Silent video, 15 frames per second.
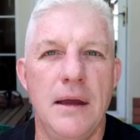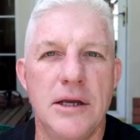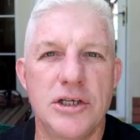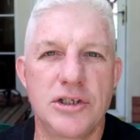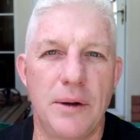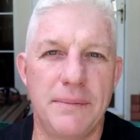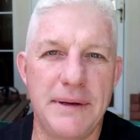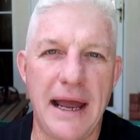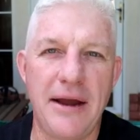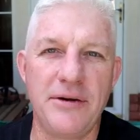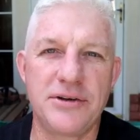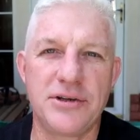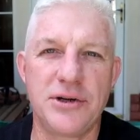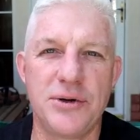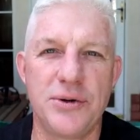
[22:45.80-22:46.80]
So I'm
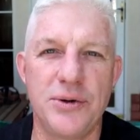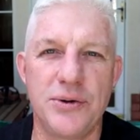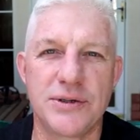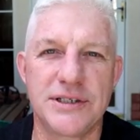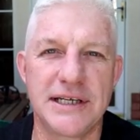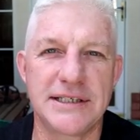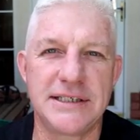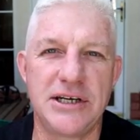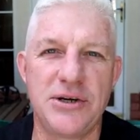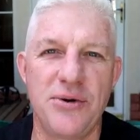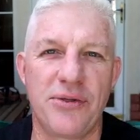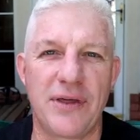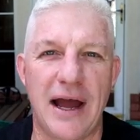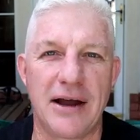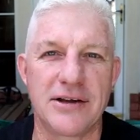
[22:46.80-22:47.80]
down to sixty-two
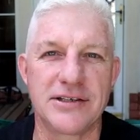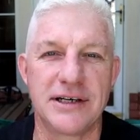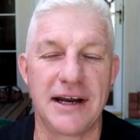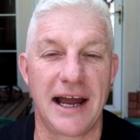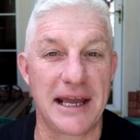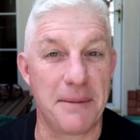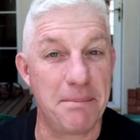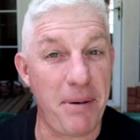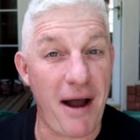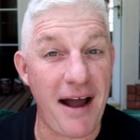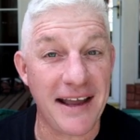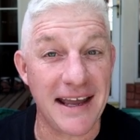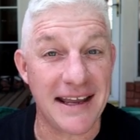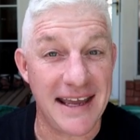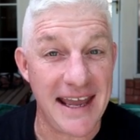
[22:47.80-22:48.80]
thousand. I get
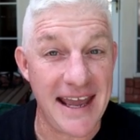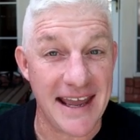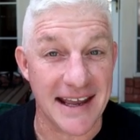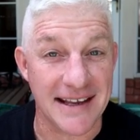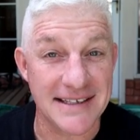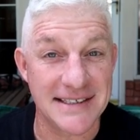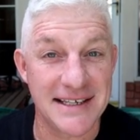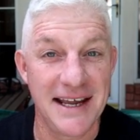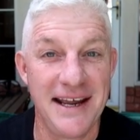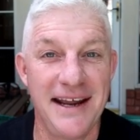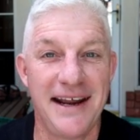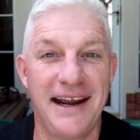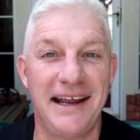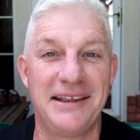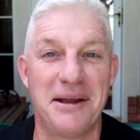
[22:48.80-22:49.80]
pocket kings
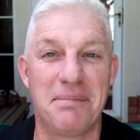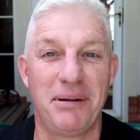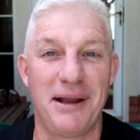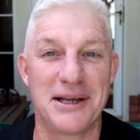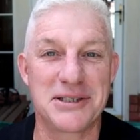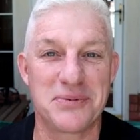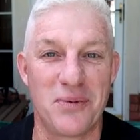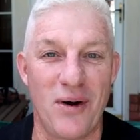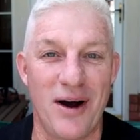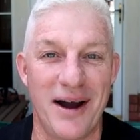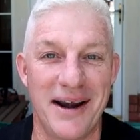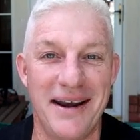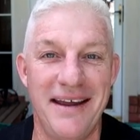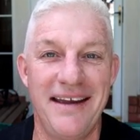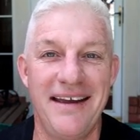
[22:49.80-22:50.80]
in the plus
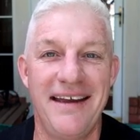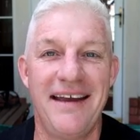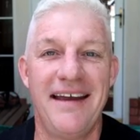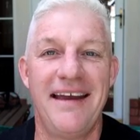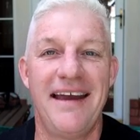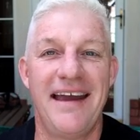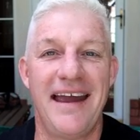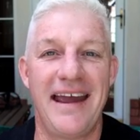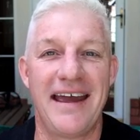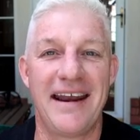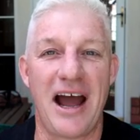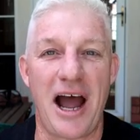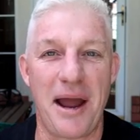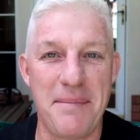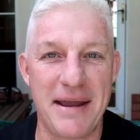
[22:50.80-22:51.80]
one, and
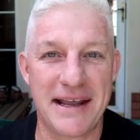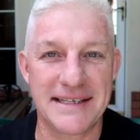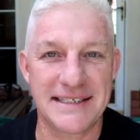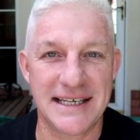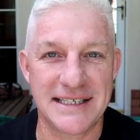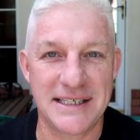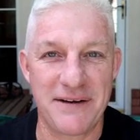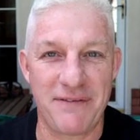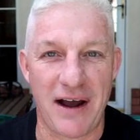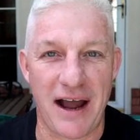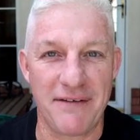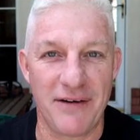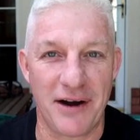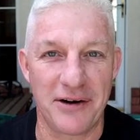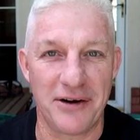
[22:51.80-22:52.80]
I make it
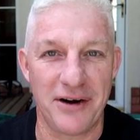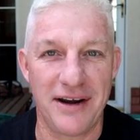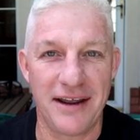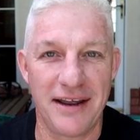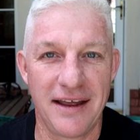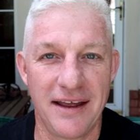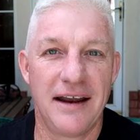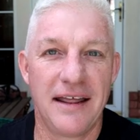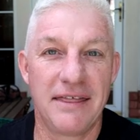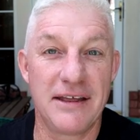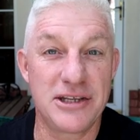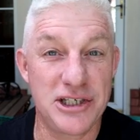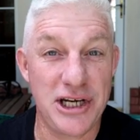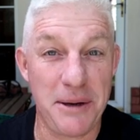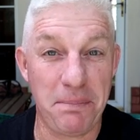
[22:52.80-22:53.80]
sixty-five hundred. The
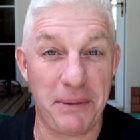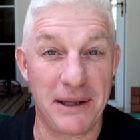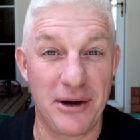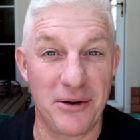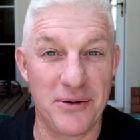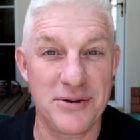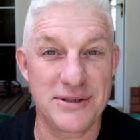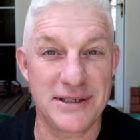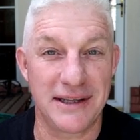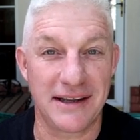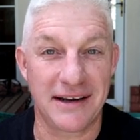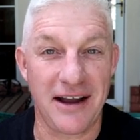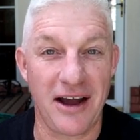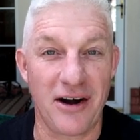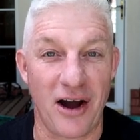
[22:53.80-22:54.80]
chip leader, who's in the
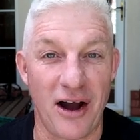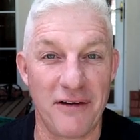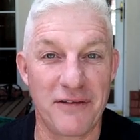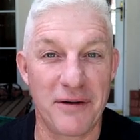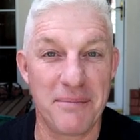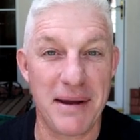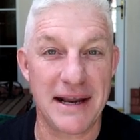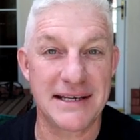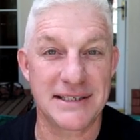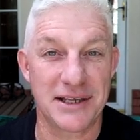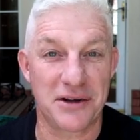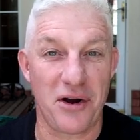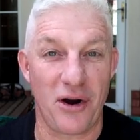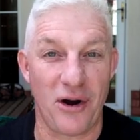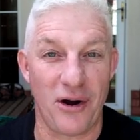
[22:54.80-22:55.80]
cutoff, makes
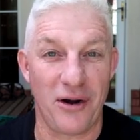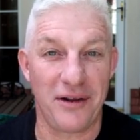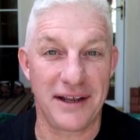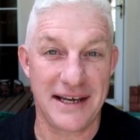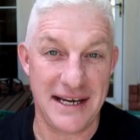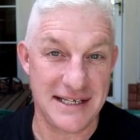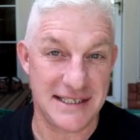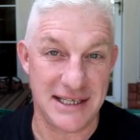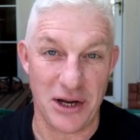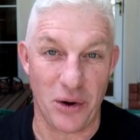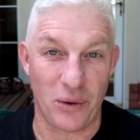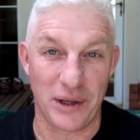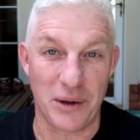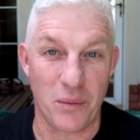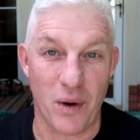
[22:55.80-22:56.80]
the call. He's the
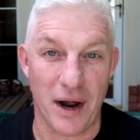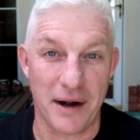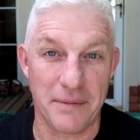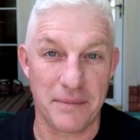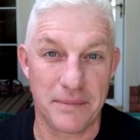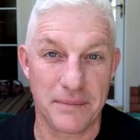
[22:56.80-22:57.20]
only one.